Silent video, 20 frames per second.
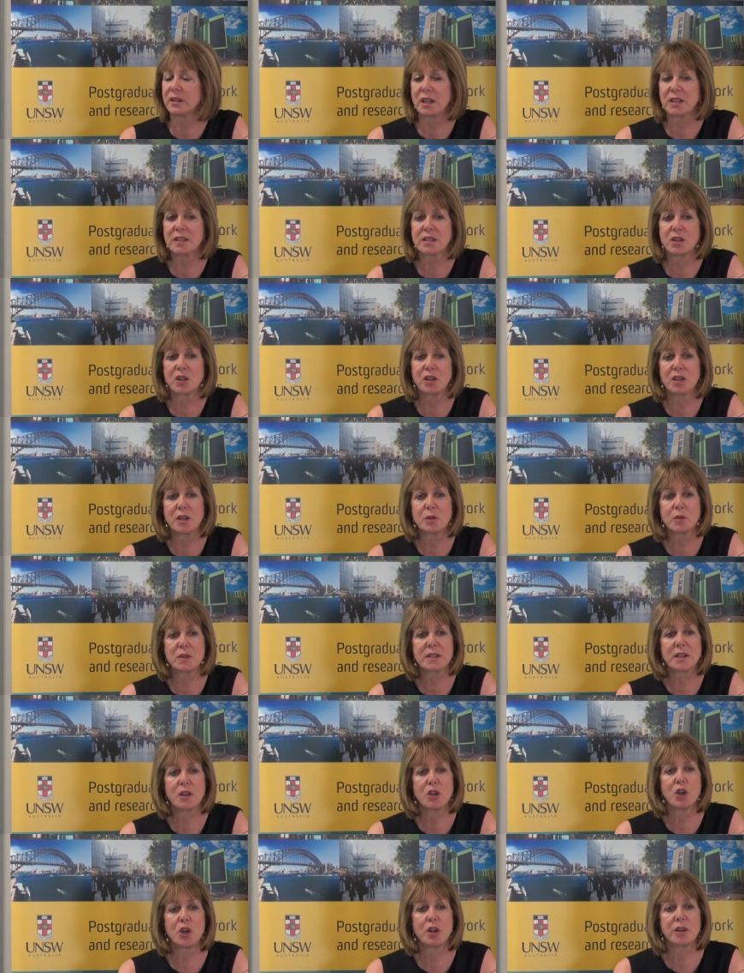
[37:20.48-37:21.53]
there, certainly was
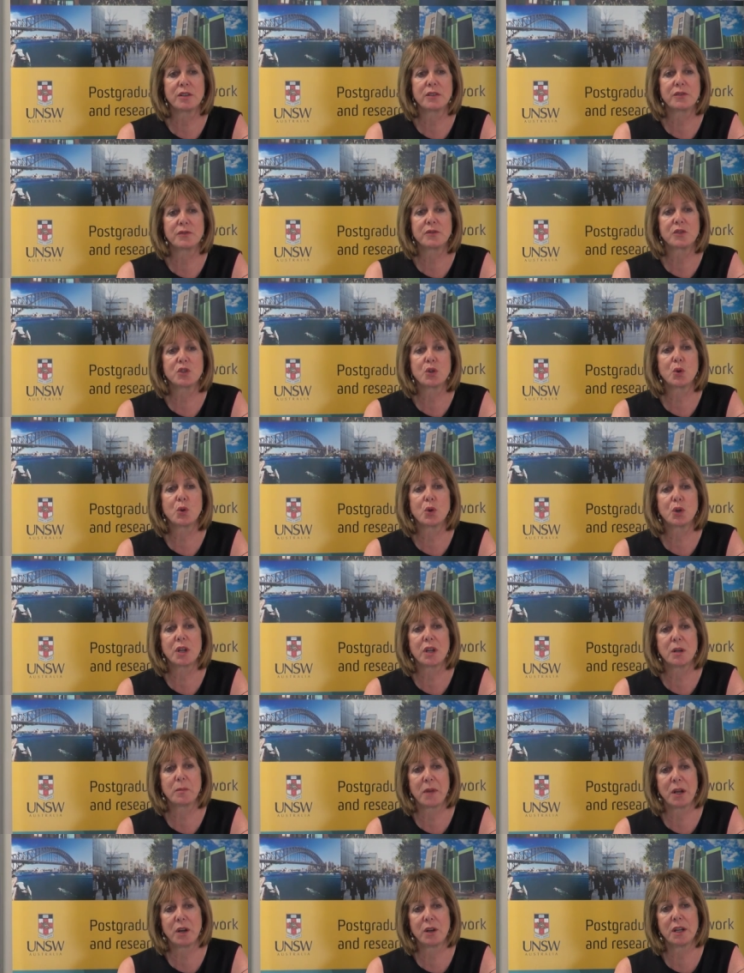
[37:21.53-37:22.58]
a lot of talk in
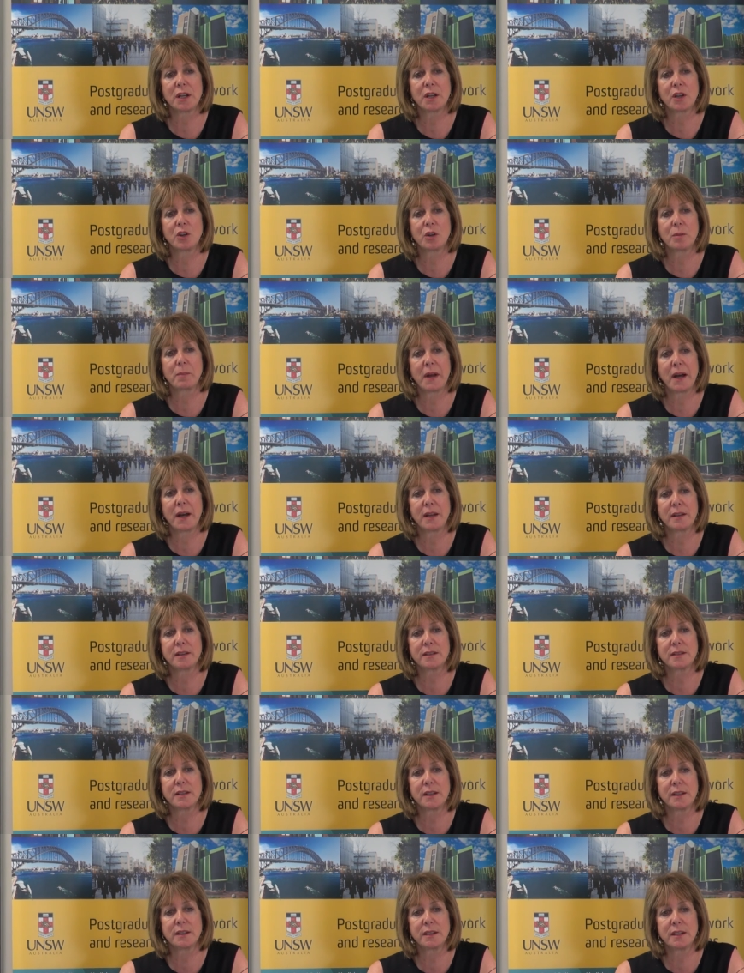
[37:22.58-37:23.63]
America about
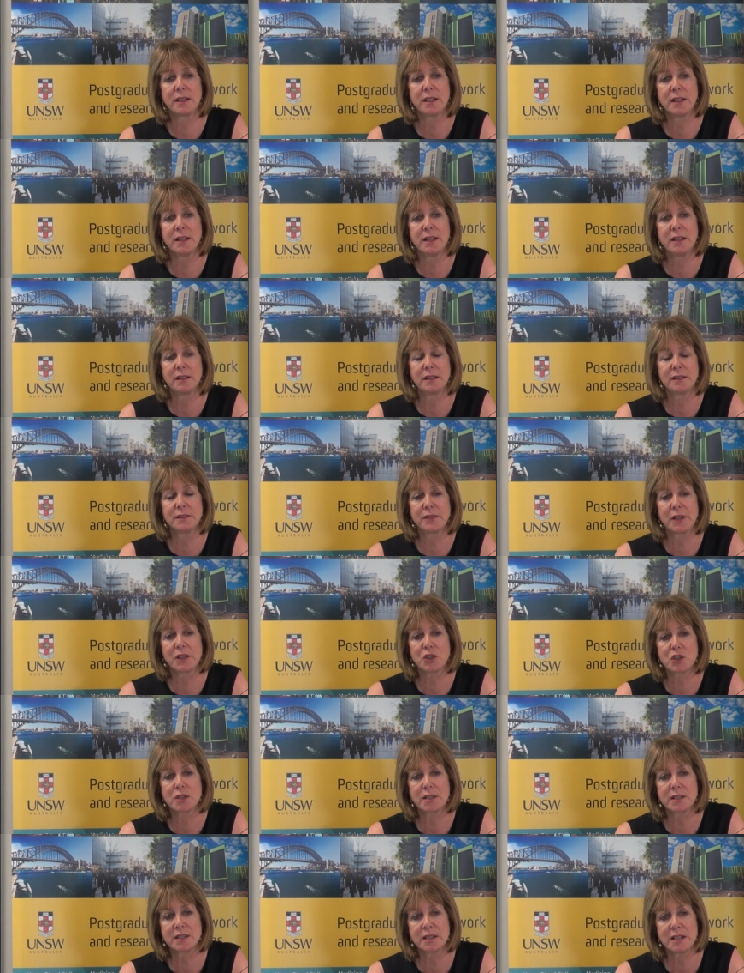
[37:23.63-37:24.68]
it, and the
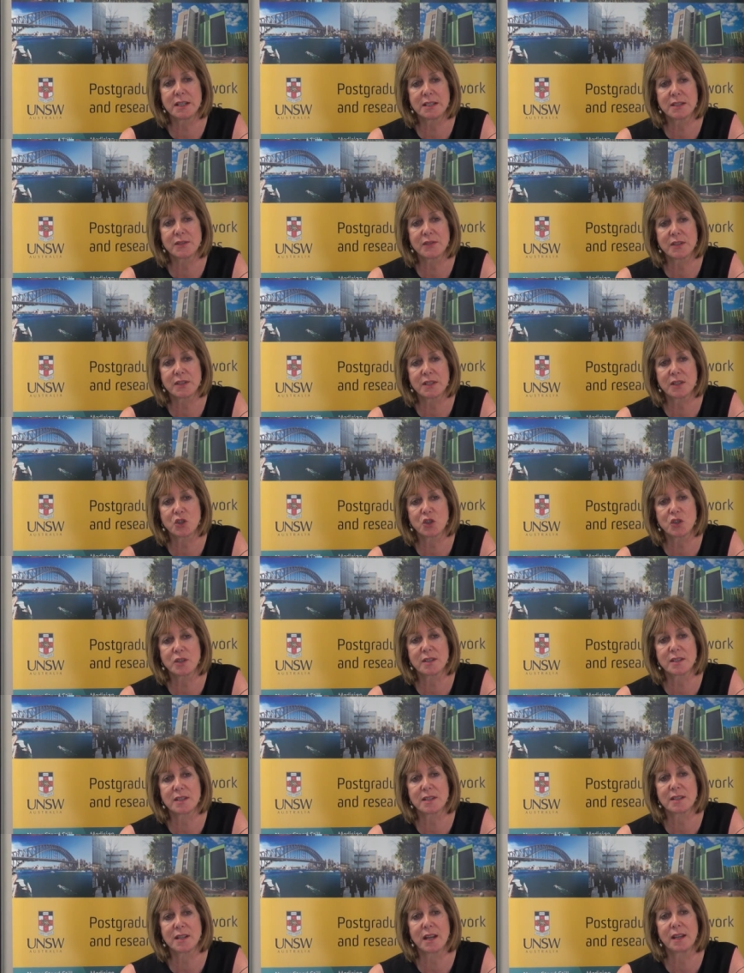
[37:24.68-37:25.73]
infectious disease physicians
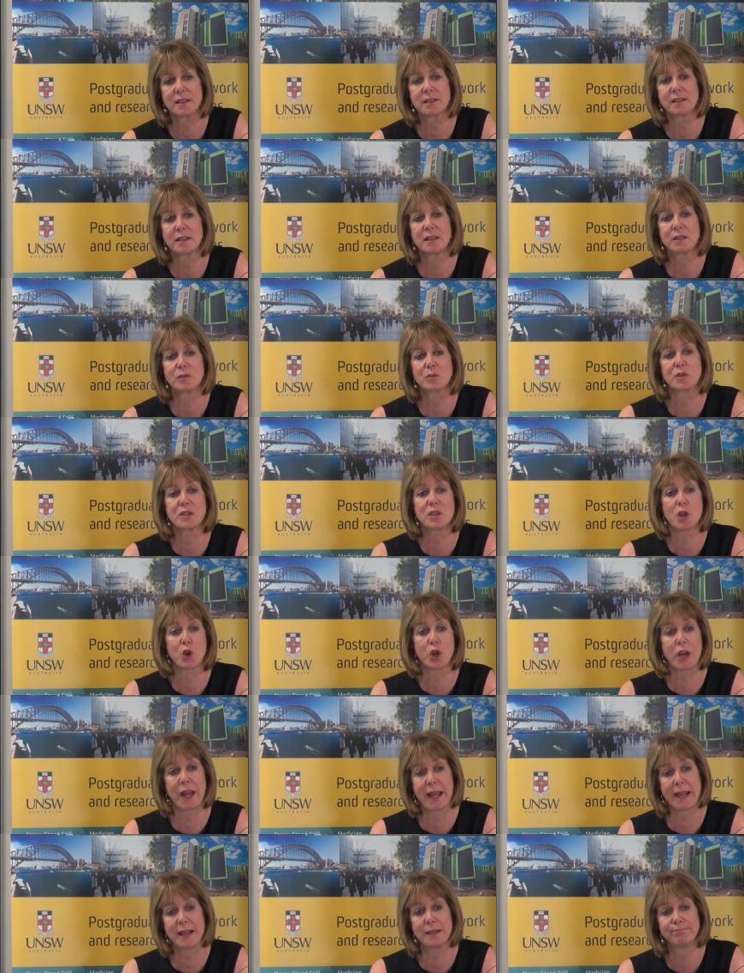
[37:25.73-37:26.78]
decided that it was
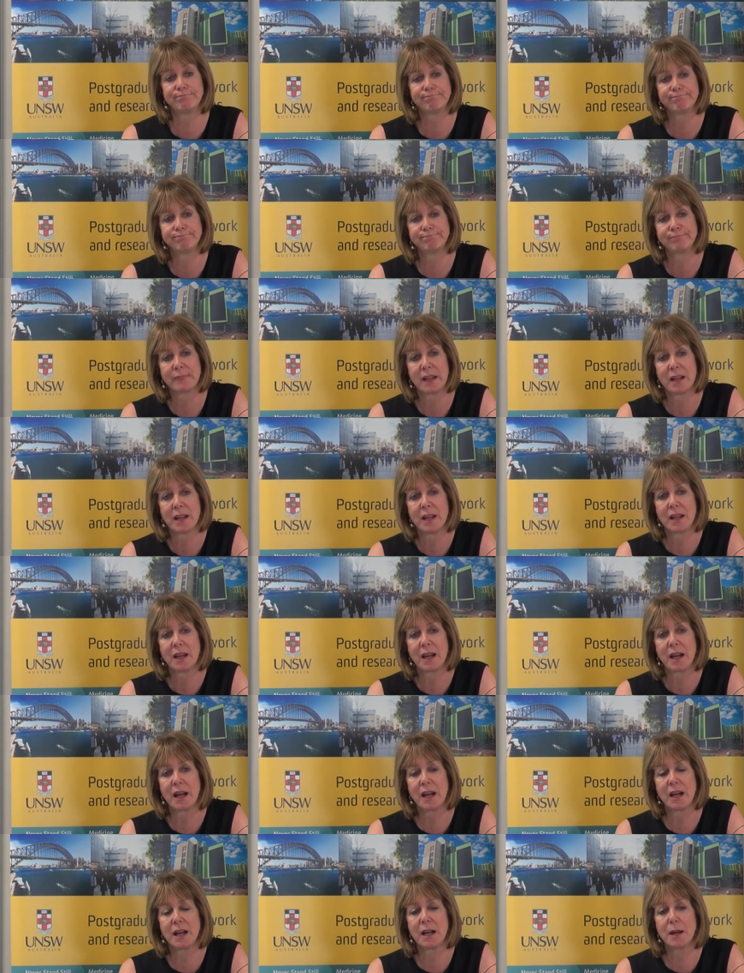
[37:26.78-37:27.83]
okay.
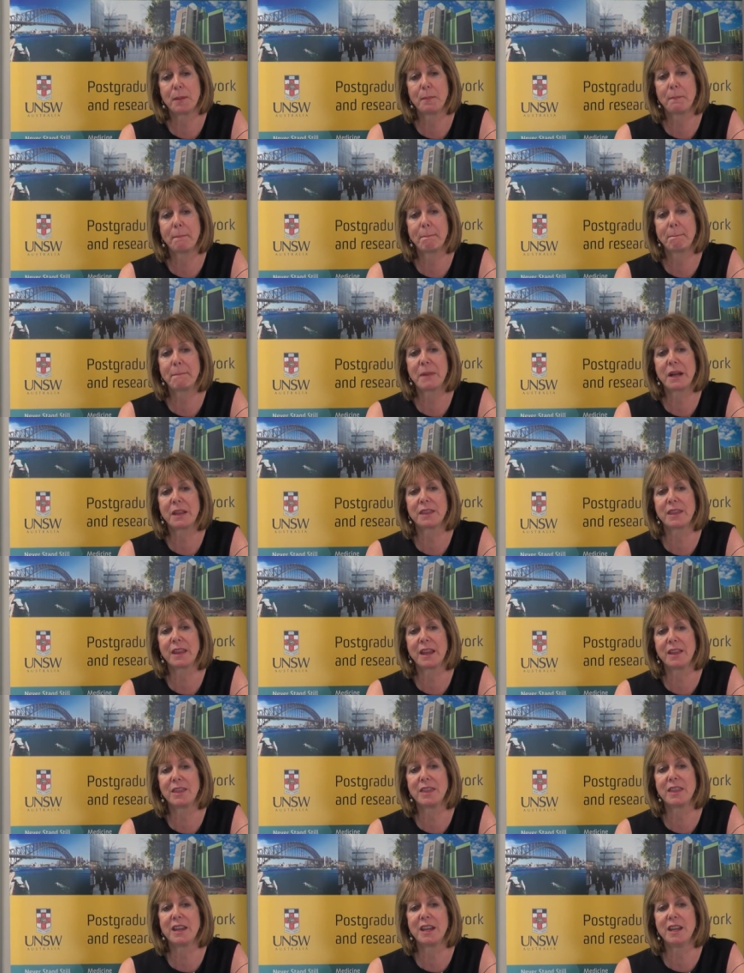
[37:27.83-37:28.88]
Um, but yeah.
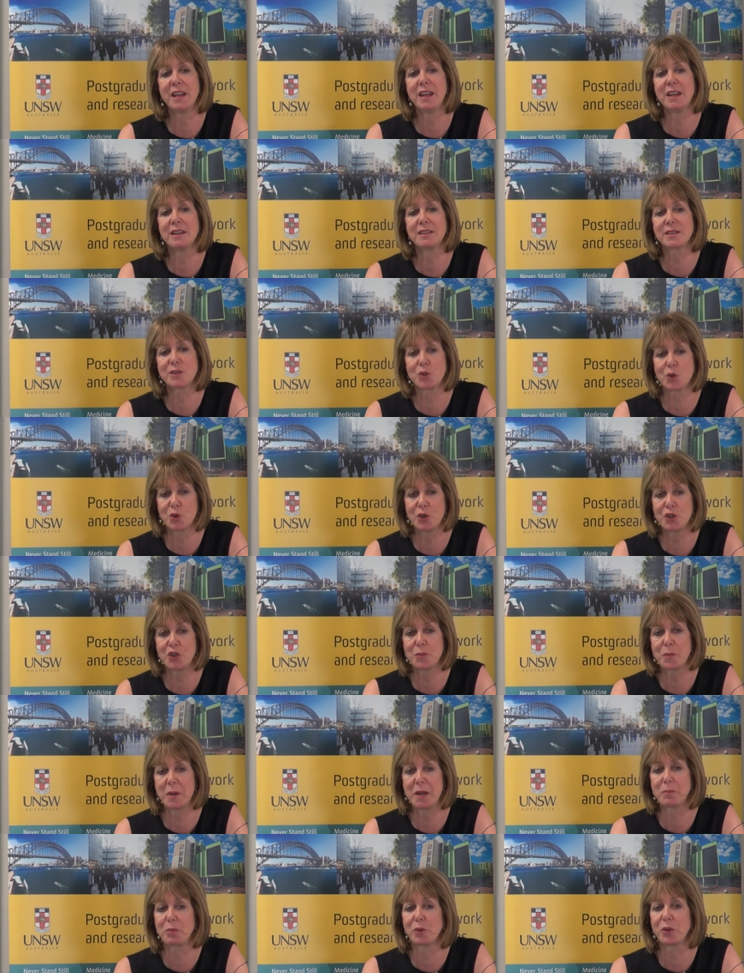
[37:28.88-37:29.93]
then the sewerage
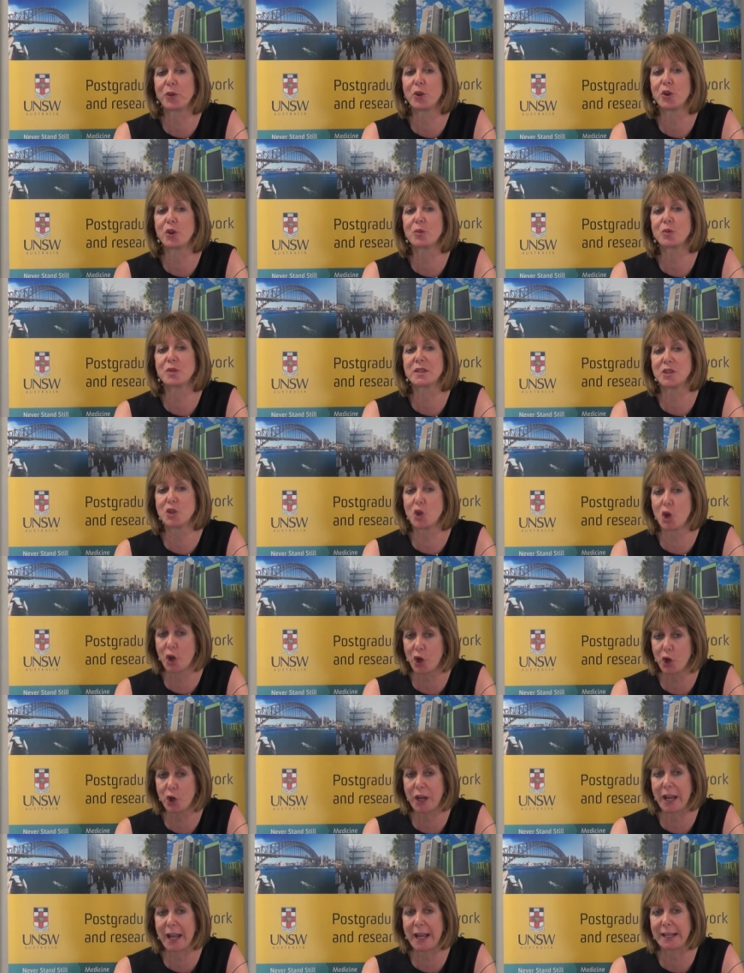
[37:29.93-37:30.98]
people thought it was not
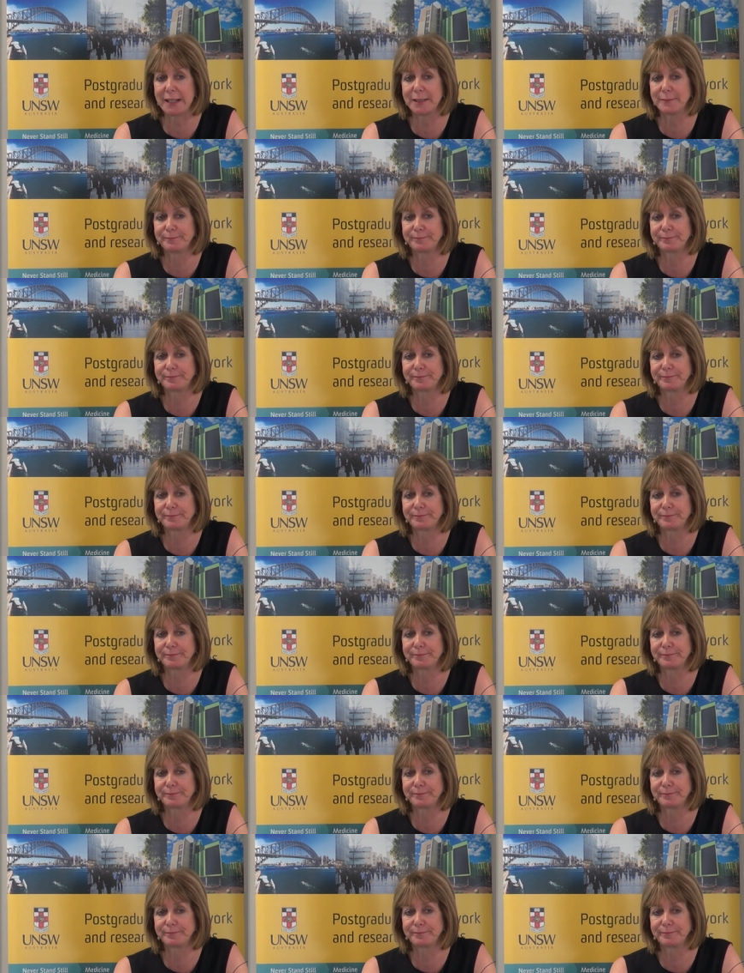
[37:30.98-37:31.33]
okay.